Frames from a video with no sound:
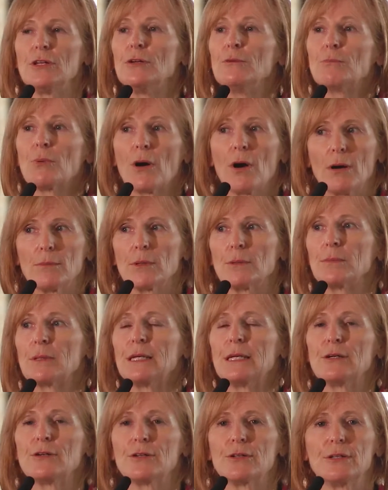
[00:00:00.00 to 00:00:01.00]
you
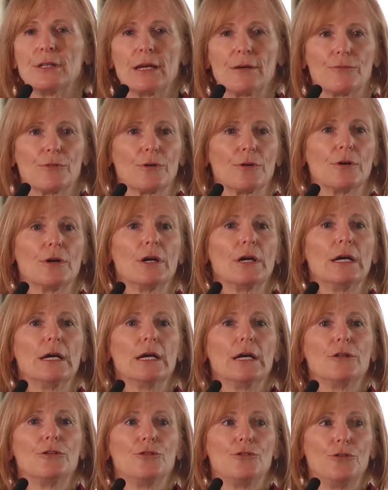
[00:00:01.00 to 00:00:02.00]
probably could never
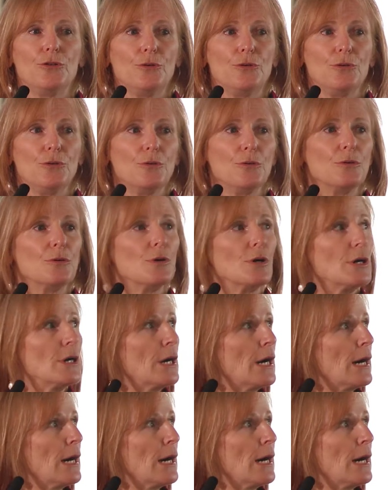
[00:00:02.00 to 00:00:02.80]
do